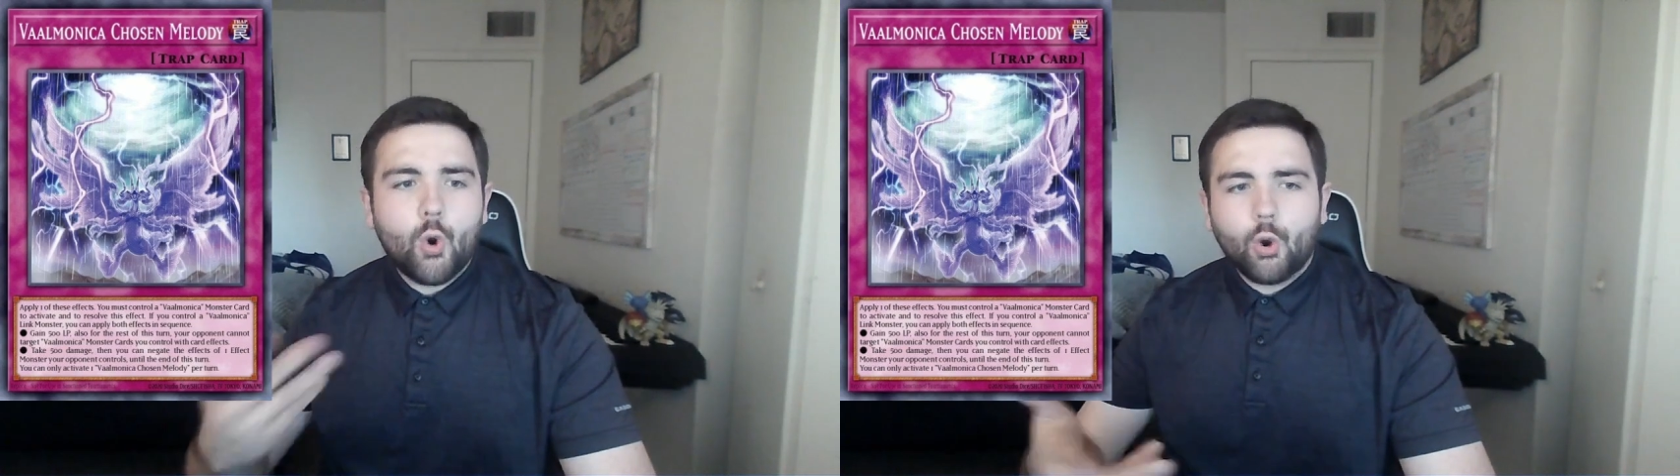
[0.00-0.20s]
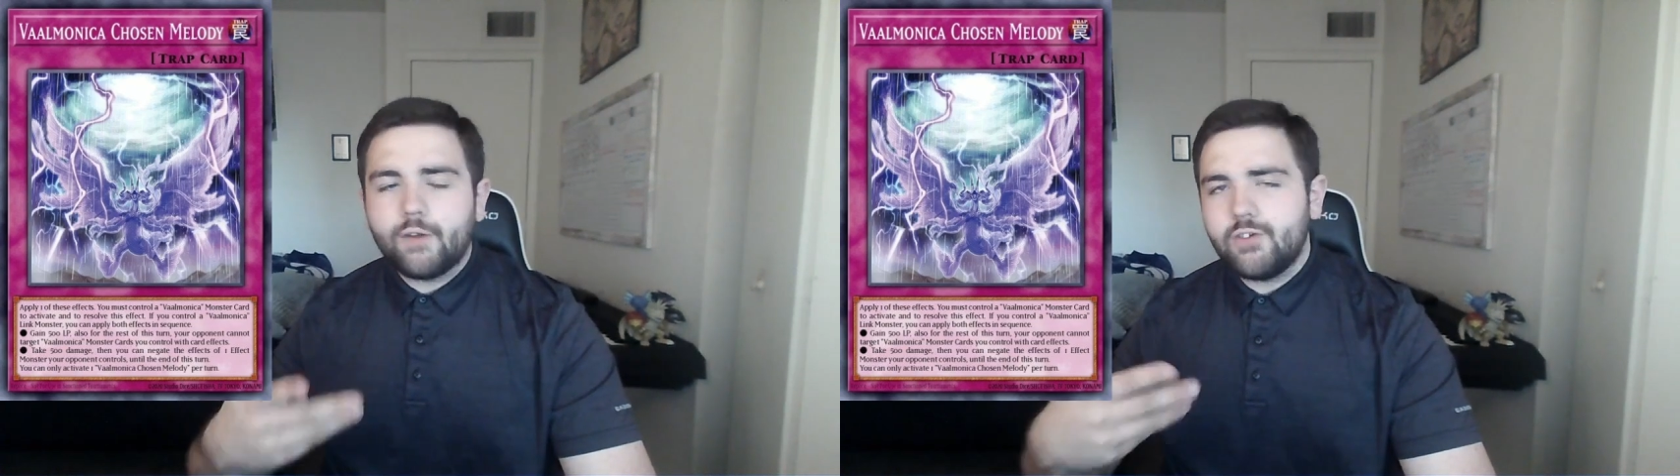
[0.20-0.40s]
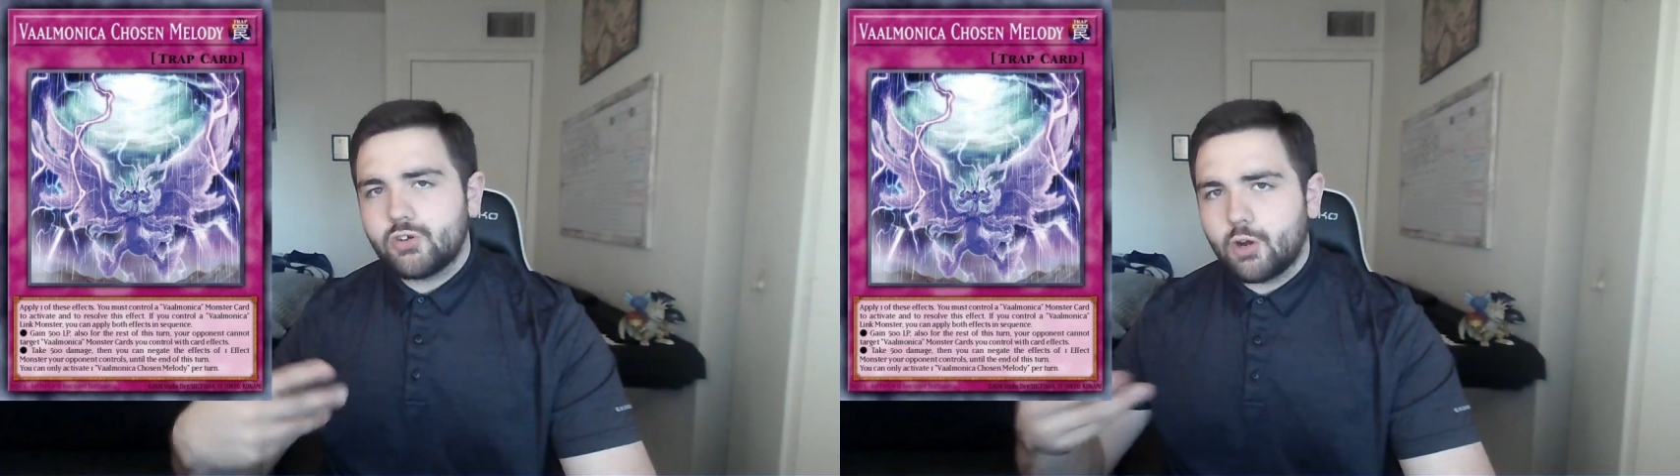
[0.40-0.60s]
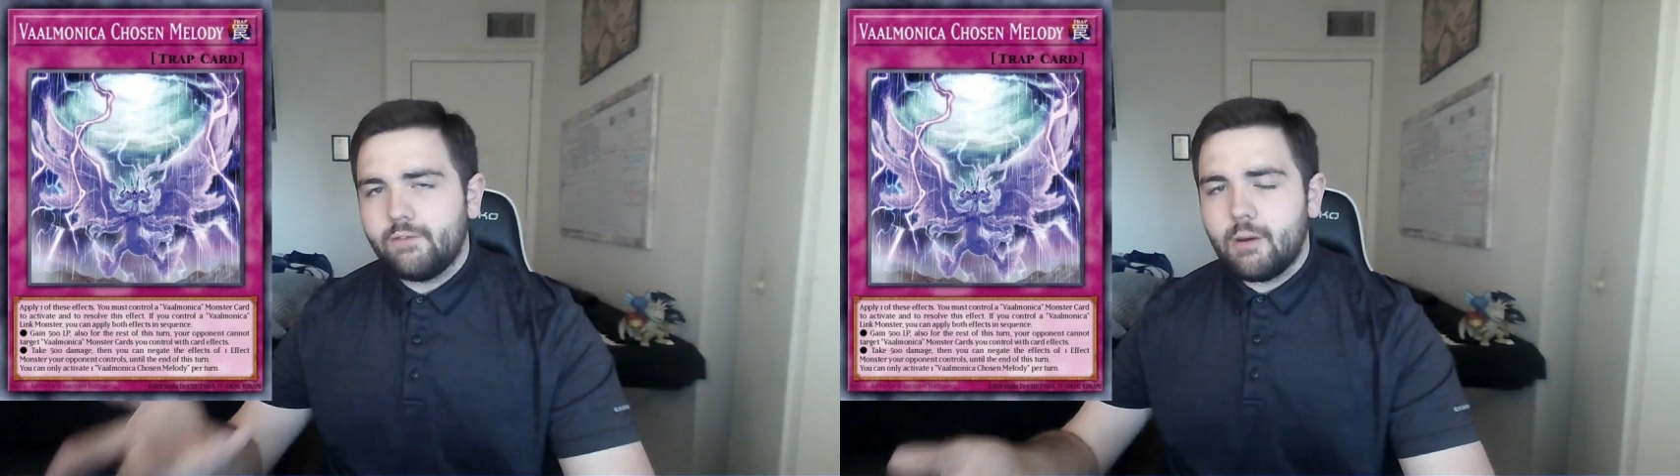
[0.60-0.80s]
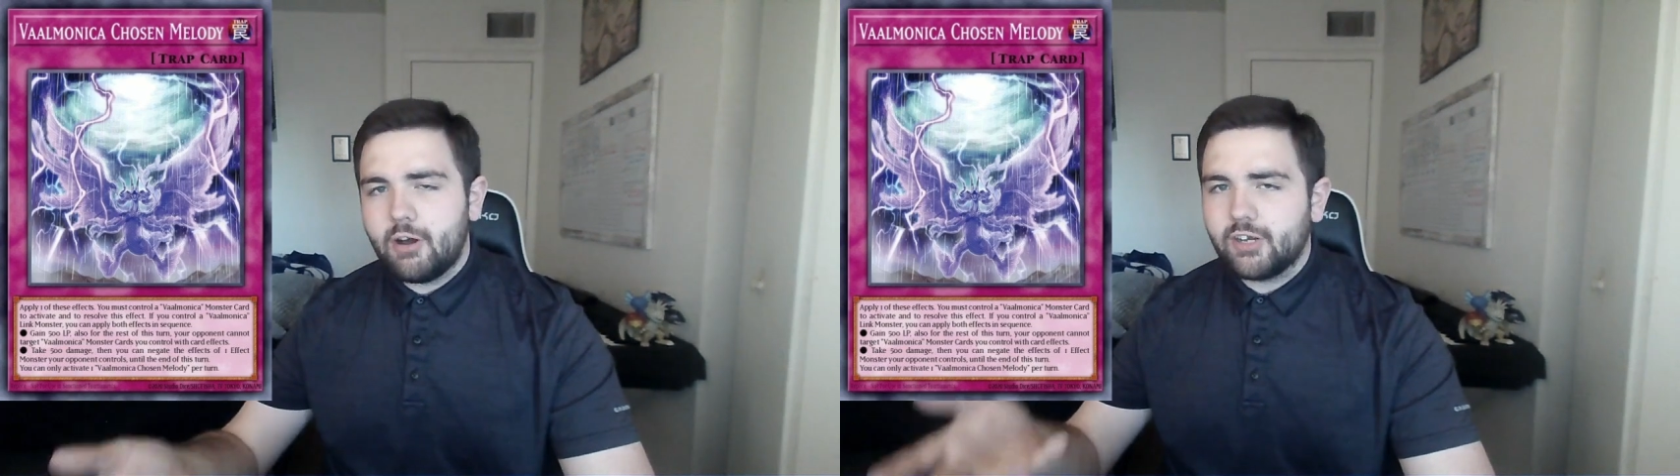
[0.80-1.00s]
or if you control a
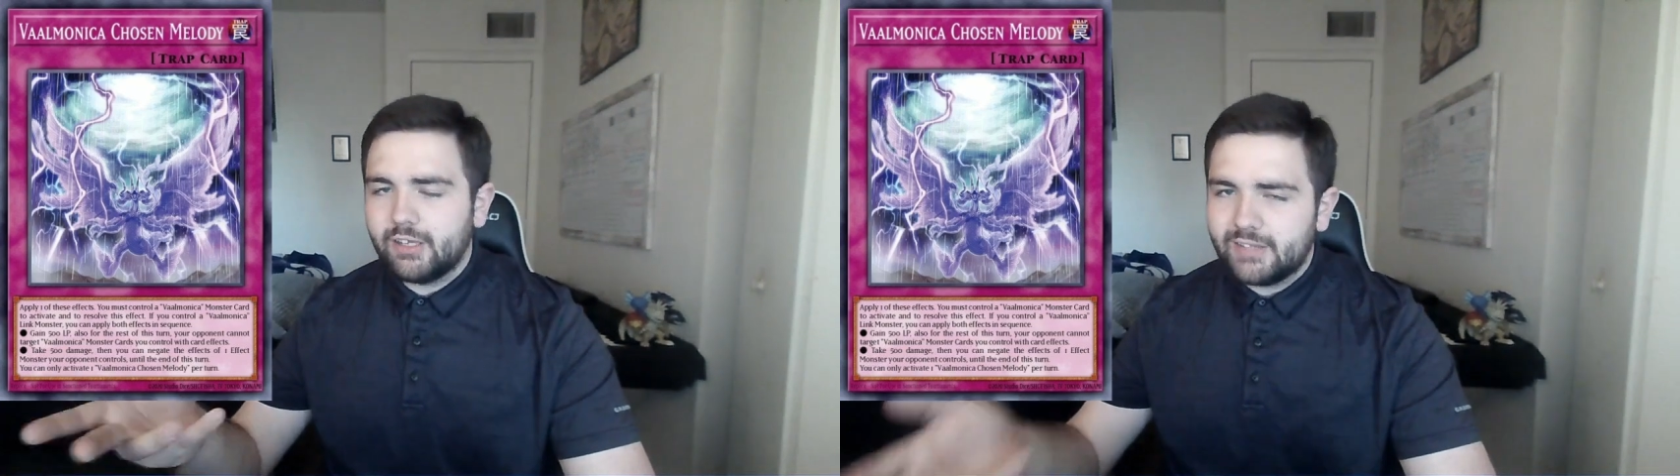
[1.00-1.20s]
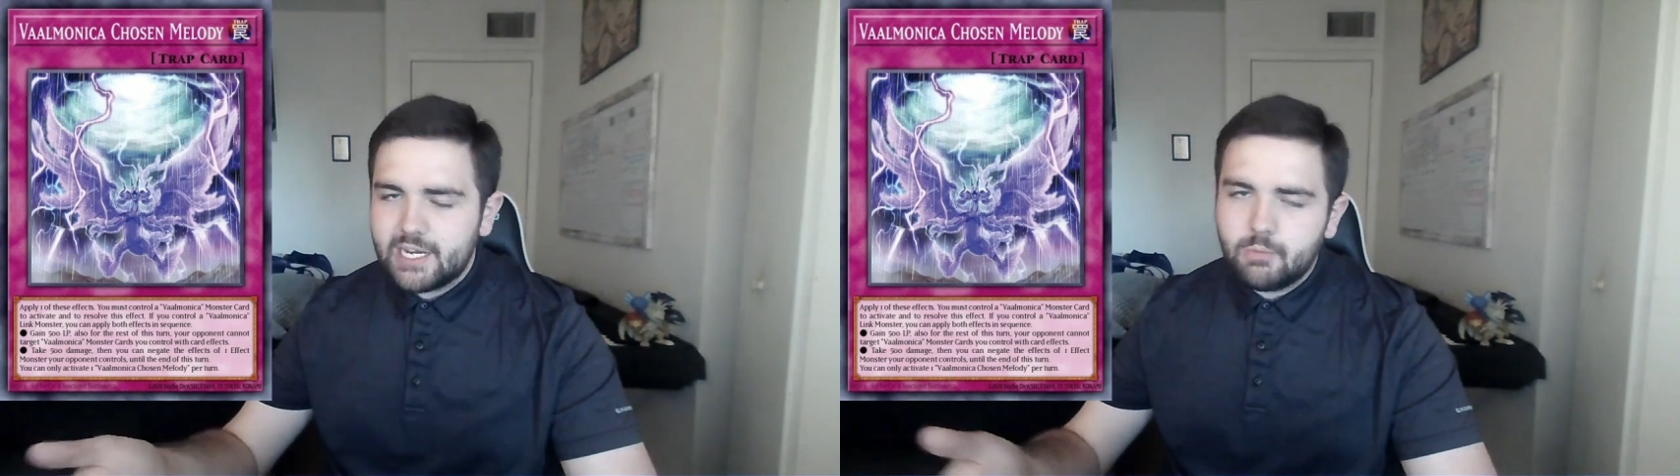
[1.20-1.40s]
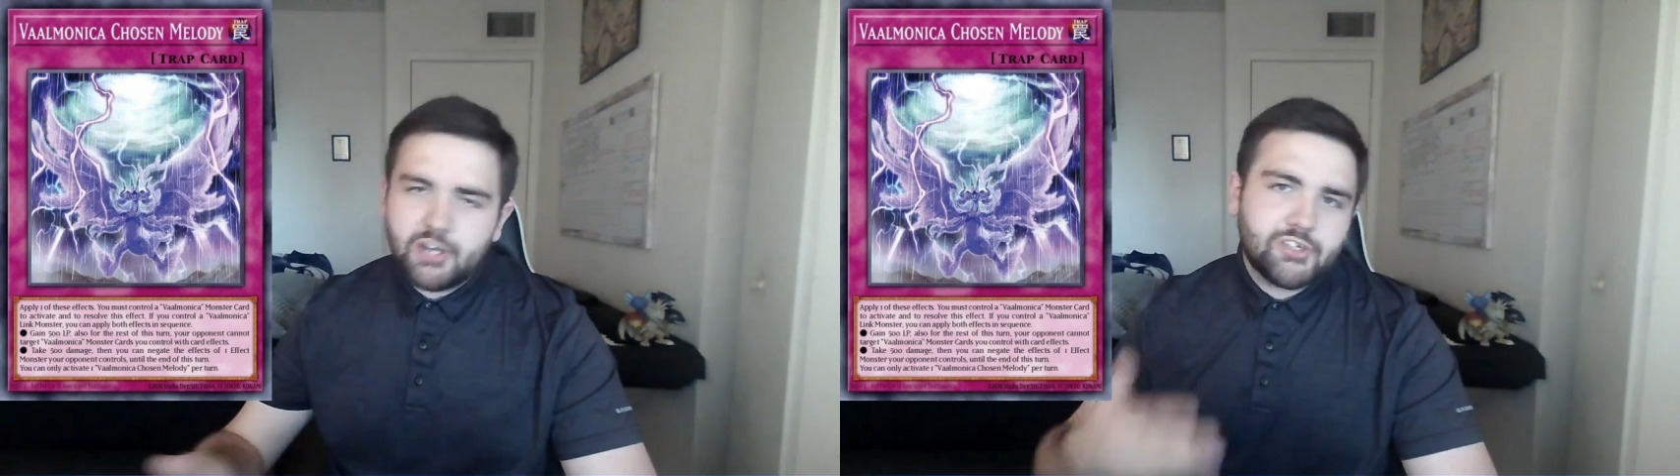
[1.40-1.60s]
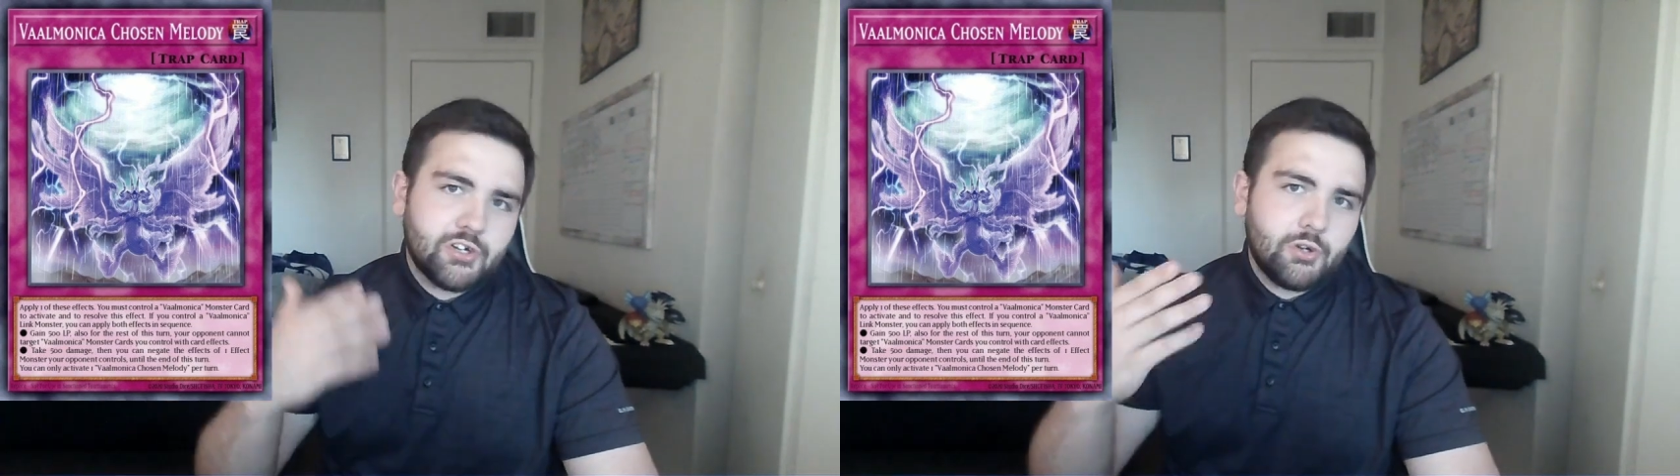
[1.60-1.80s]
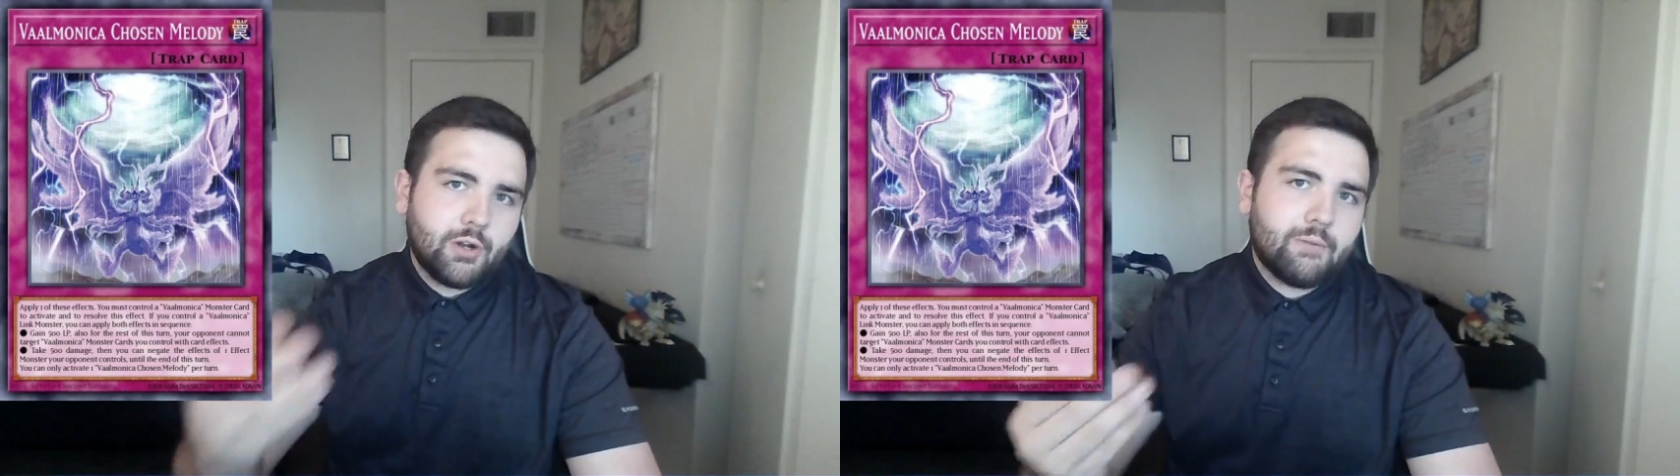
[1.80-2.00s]
Valmonica Link monster,
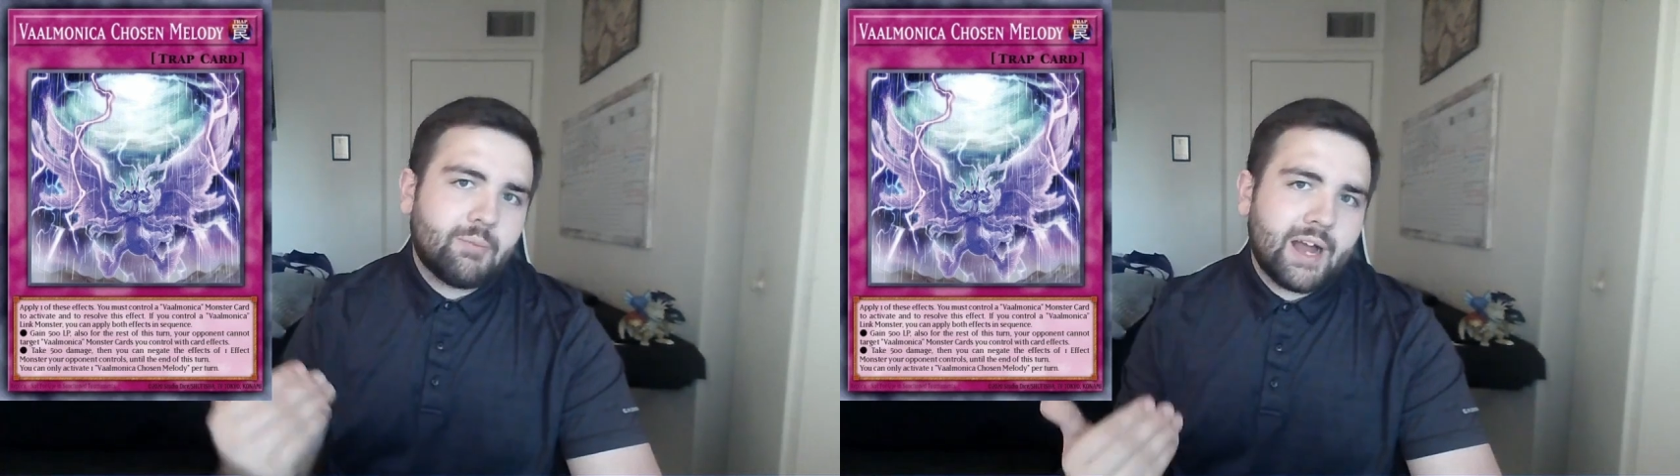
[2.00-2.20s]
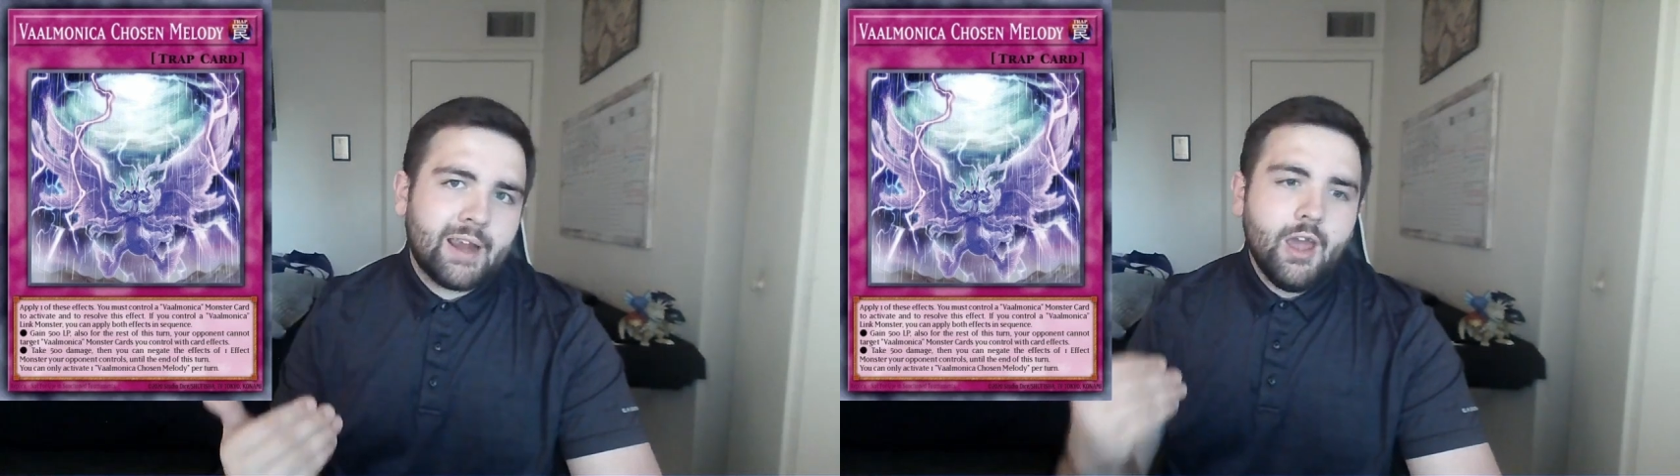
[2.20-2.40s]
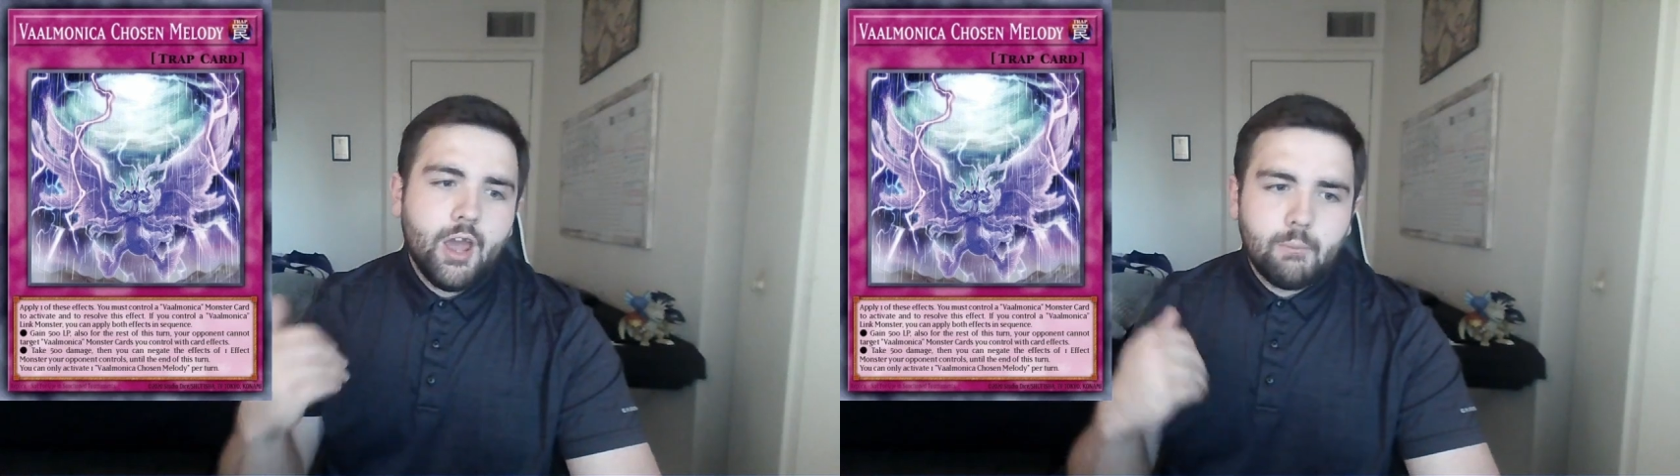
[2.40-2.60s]
you can apply